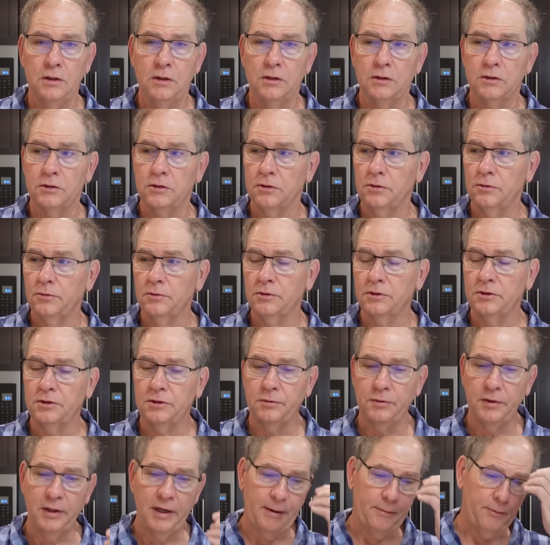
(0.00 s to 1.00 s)
So we'll see
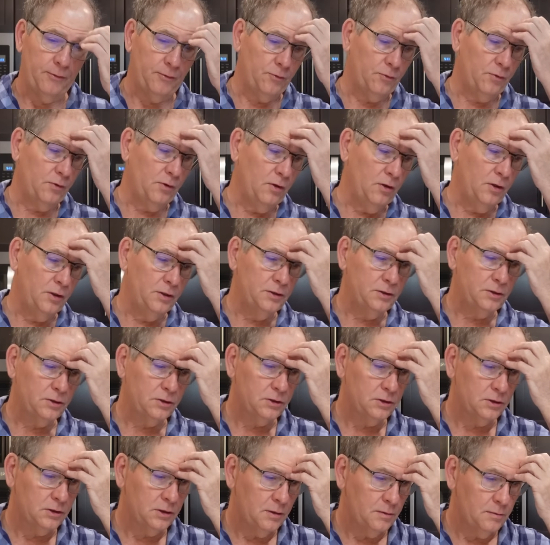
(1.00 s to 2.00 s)
what happens with
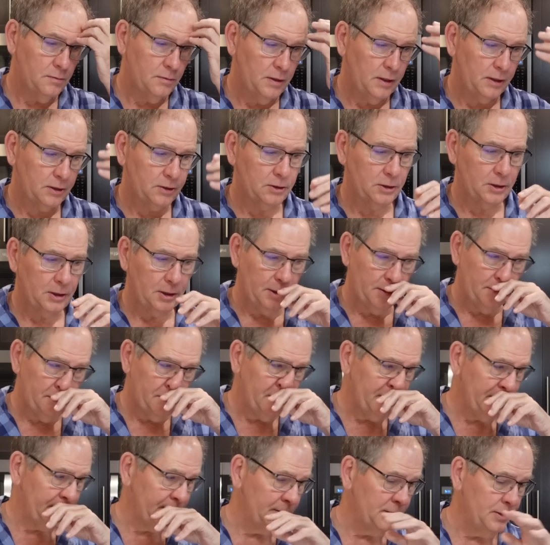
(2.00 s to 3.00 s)
lunch. I'm actually gonna
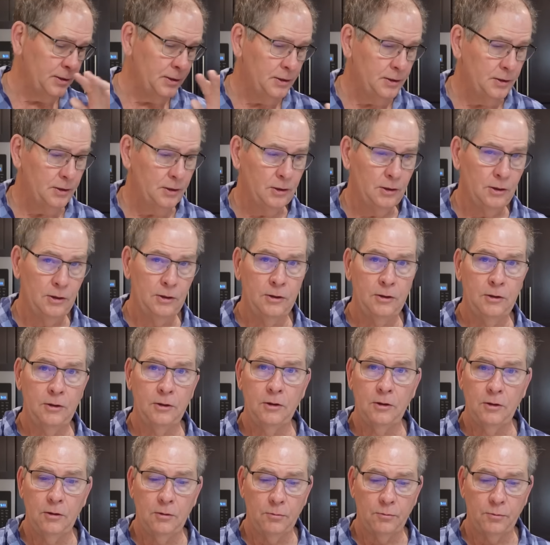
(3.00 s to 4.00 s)
bring
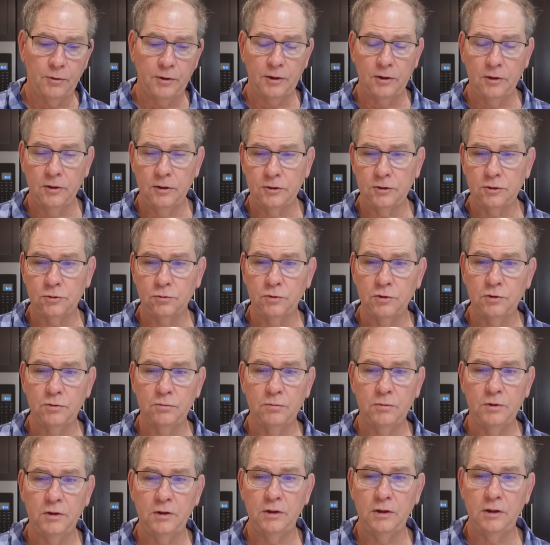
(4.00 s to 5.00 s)
a lunch with
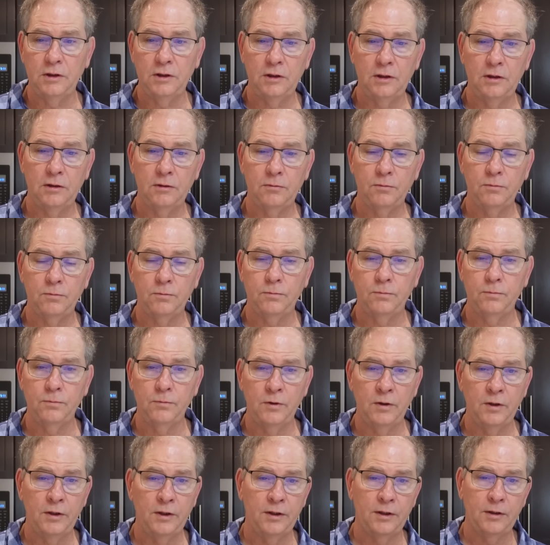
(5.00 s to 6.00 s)
me,
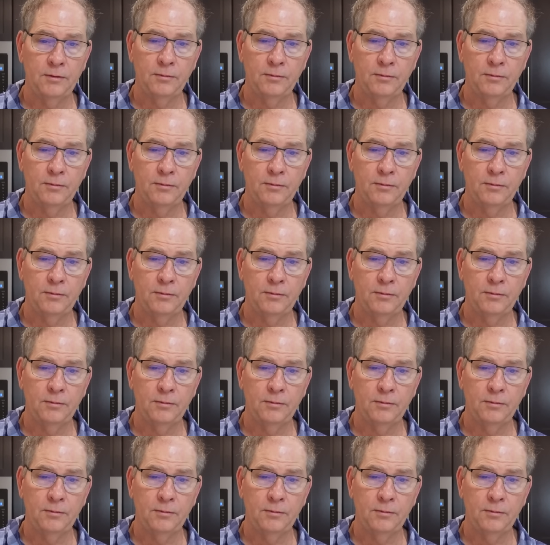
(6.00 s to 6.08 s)
and